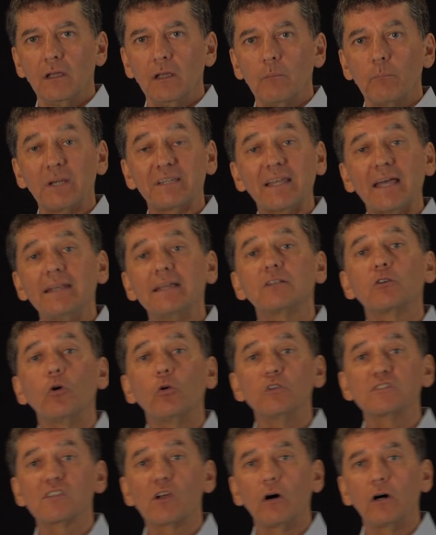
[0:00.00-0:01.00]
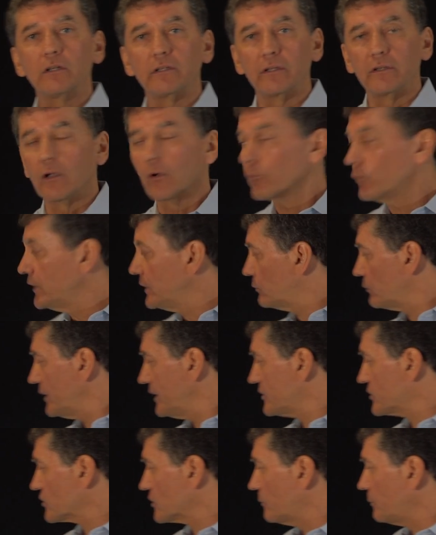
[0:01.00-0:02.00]
But then it goes on. We
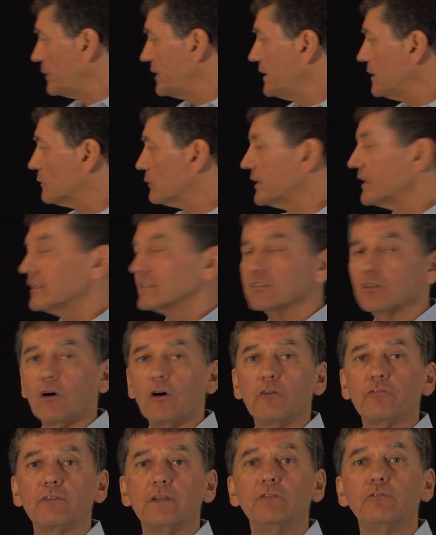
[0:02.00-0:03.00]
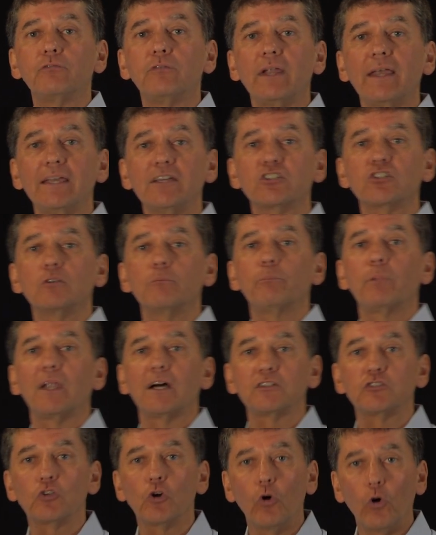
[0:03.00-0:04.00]
reach a period of inflation
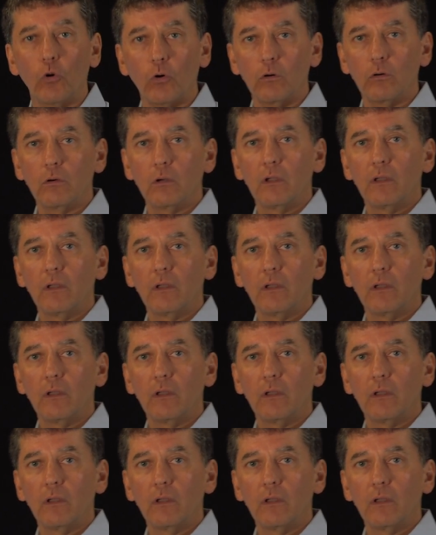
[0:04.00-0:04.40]
plateau.